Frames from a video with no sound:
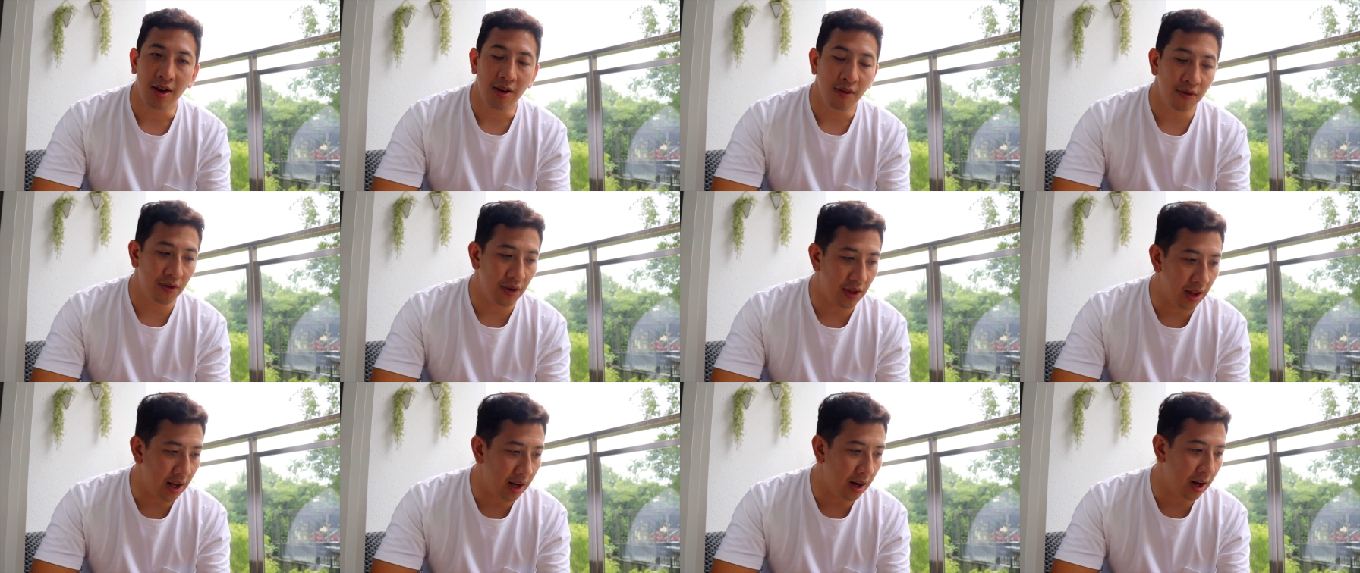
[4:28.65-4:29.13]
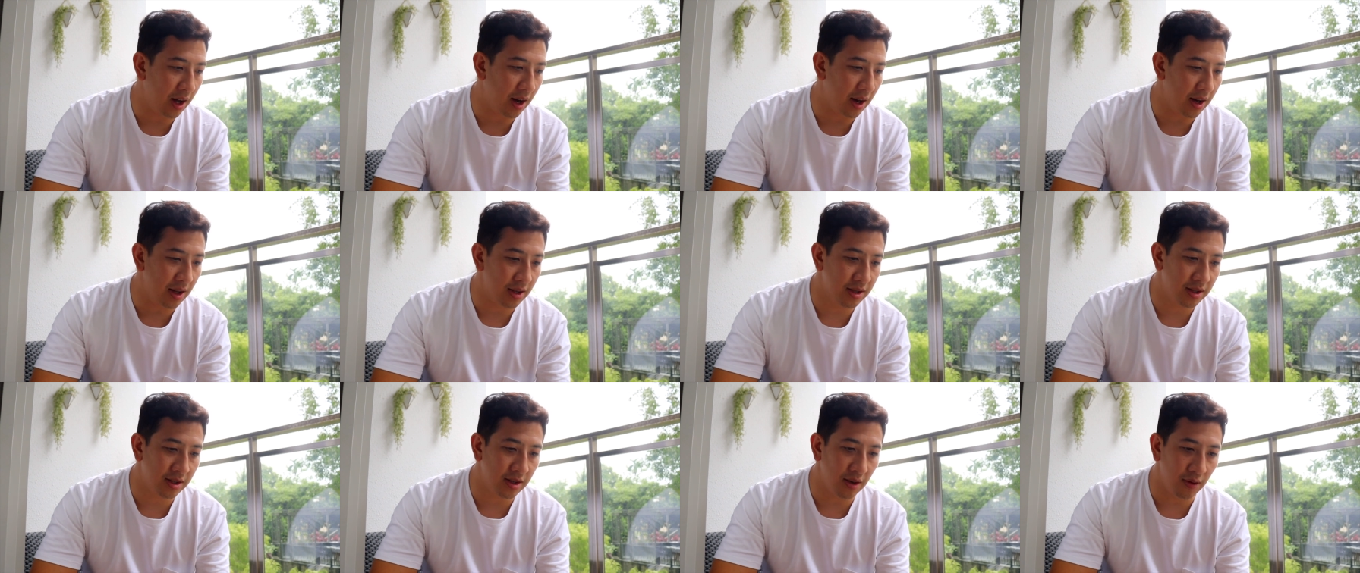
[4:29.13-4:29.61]
for the
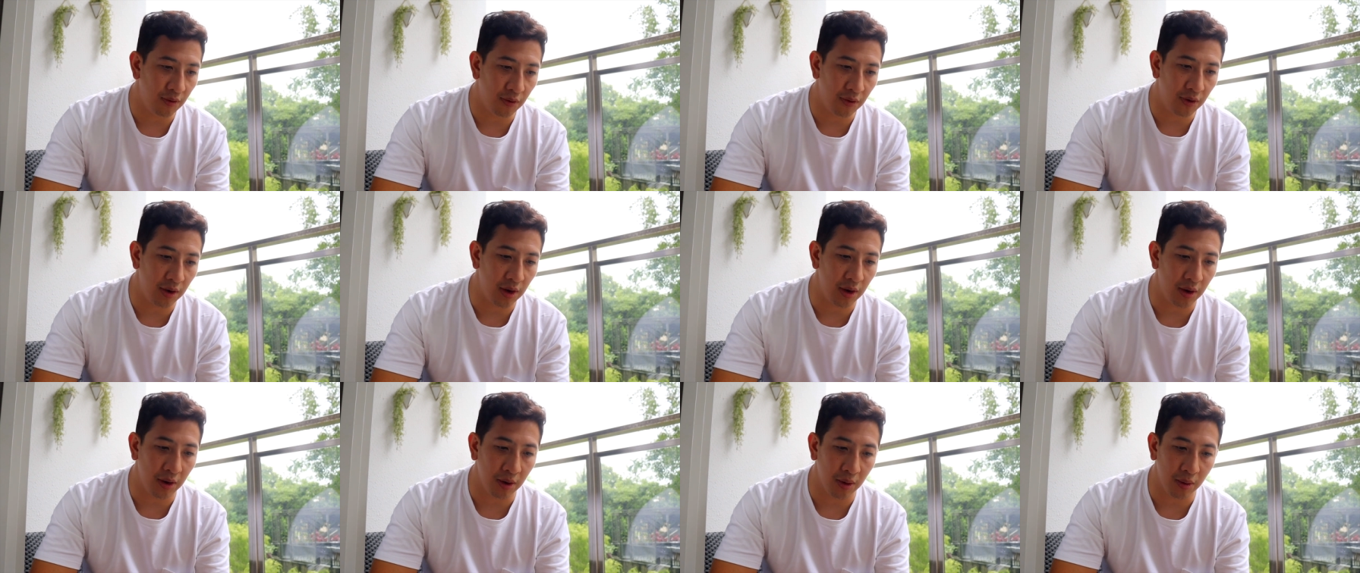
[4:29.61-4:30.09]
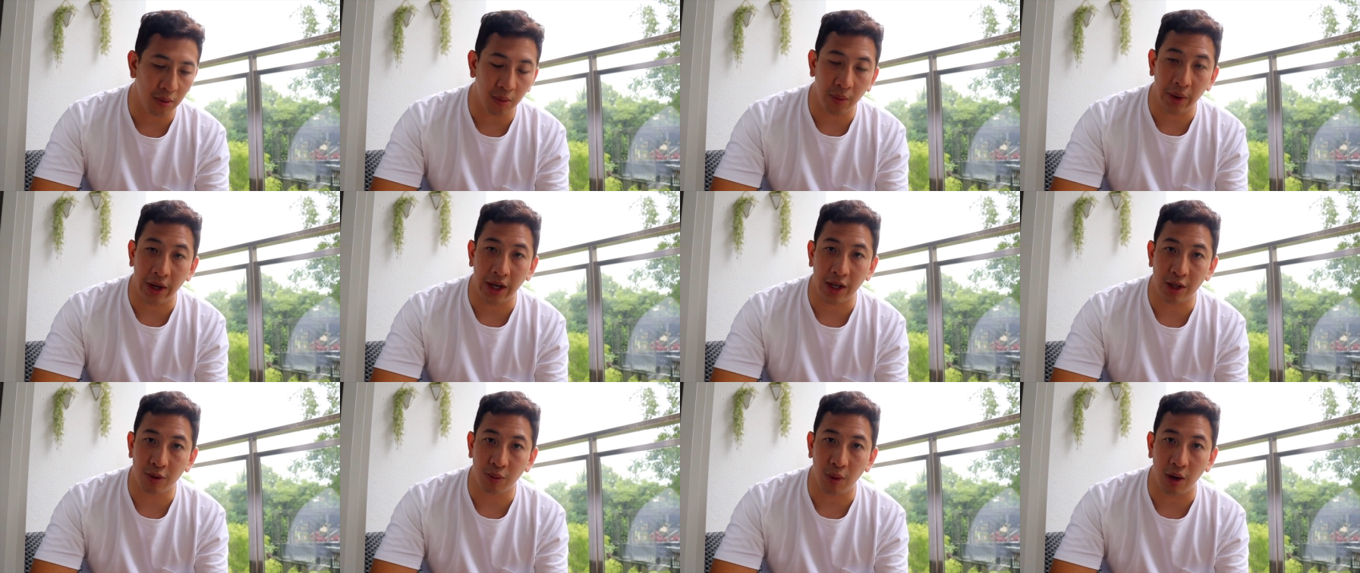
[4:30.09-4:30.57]
last few
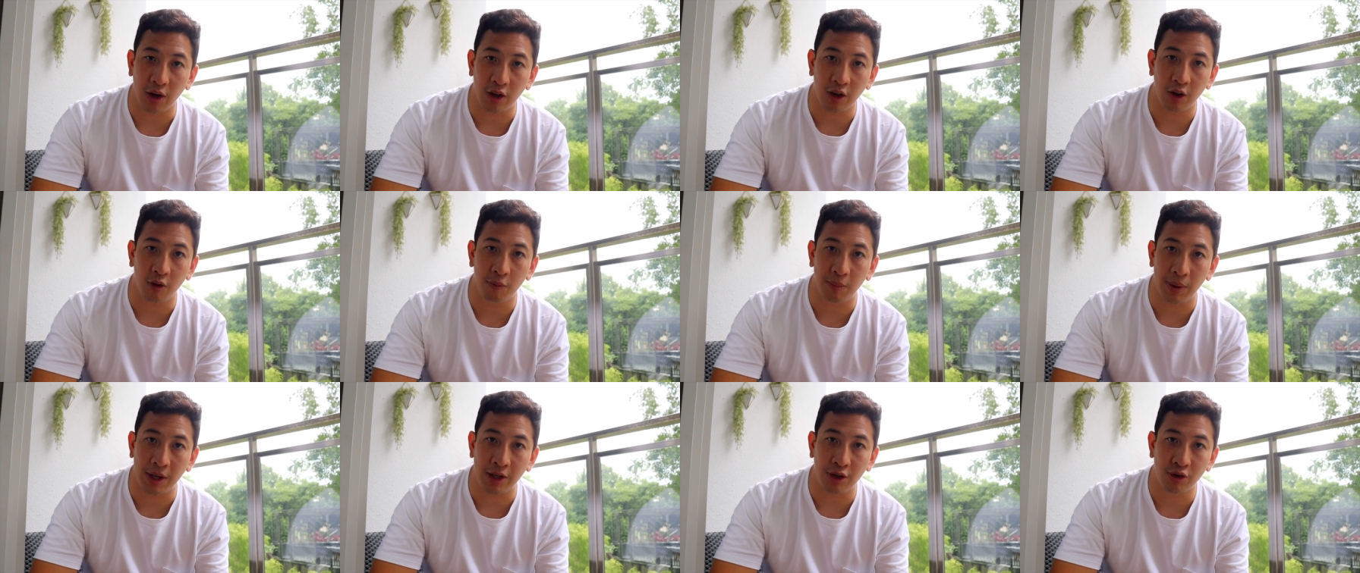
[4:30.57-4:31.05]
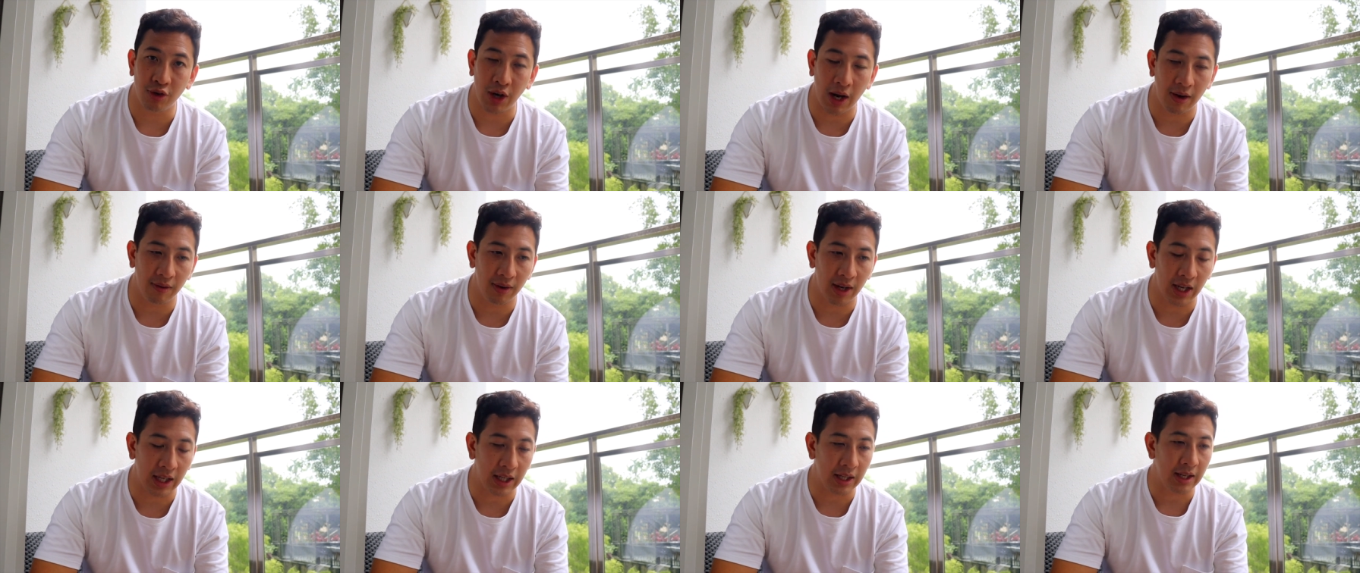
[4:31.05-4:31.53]
weeks while you've been
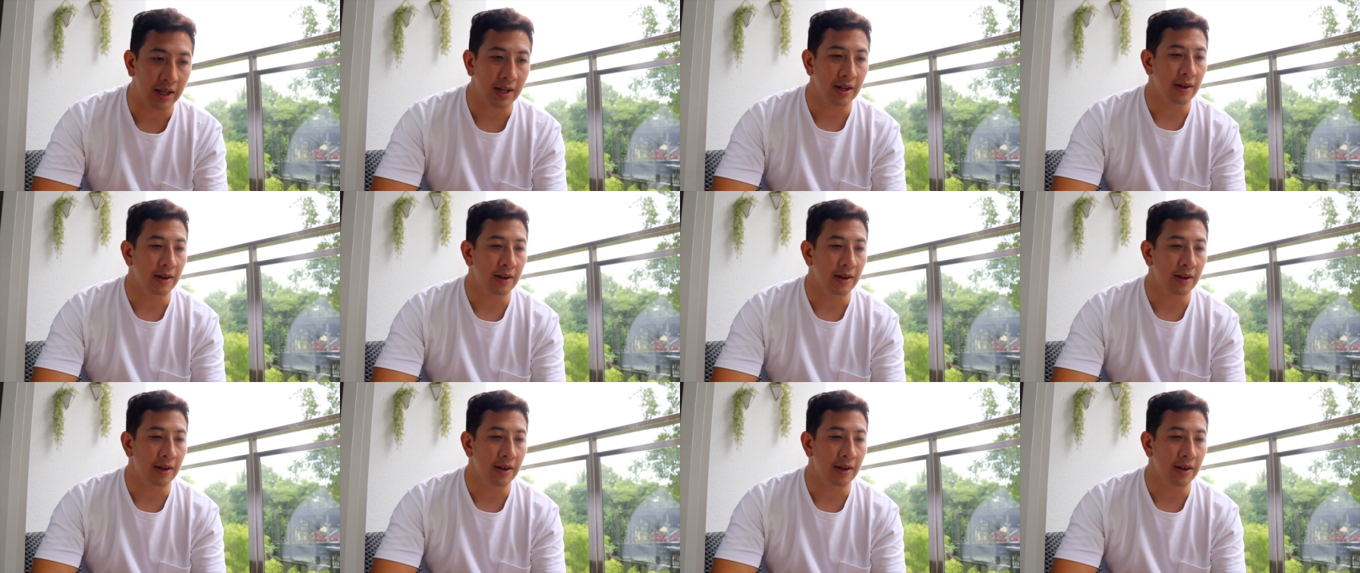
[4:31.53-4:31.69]
traveling.